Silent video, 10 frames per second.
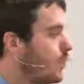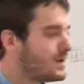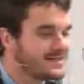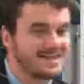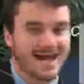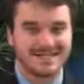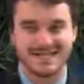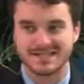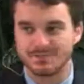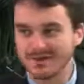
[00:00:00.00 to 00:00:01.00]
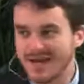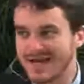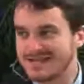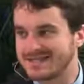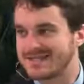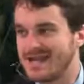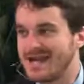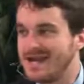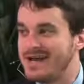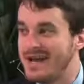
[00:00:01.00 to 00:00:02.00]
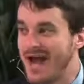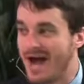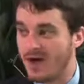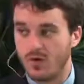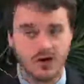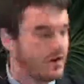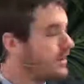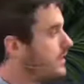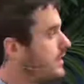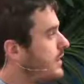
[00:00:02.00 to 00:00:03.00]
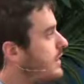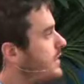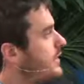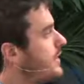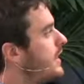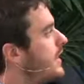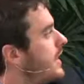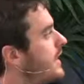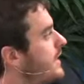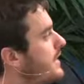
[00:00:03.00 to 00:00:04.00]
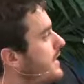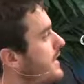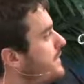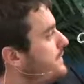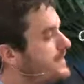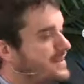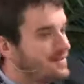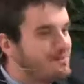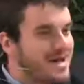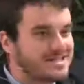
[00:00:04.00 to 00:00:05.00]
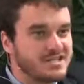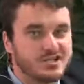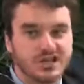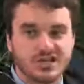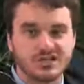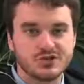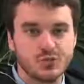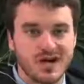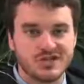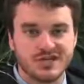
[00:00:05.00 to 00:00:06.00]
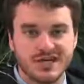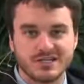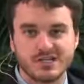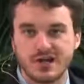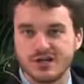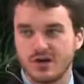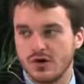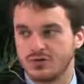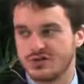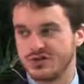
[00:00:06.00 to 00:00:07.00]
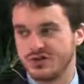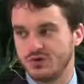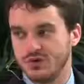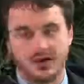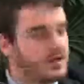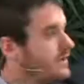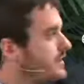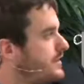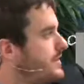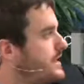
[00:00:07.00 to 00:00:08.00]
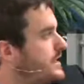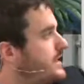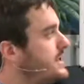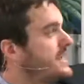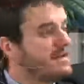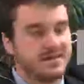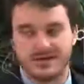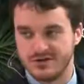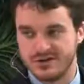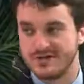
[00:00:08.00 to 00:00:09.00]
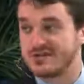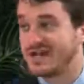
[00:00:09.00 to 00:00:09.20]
once that takes place, now the message is going to switch, and it's going to go to the heathen, or to the